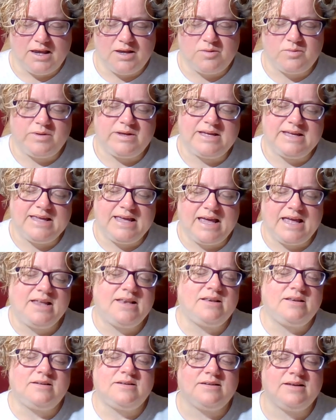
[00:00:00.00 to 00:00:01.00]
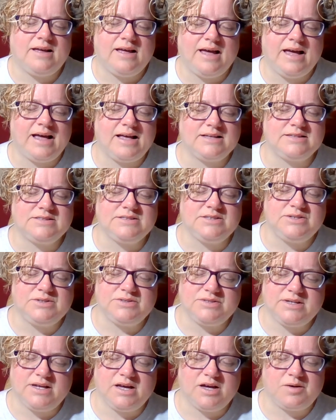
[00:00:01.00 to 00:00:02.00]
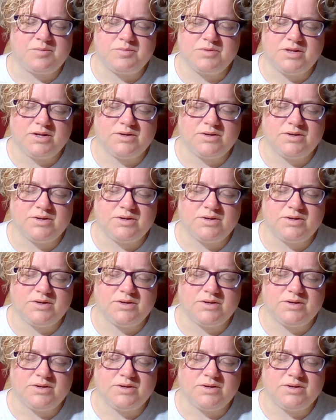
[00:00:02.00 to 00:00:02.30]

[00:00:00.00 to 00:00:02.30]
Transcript: And we again ask you to help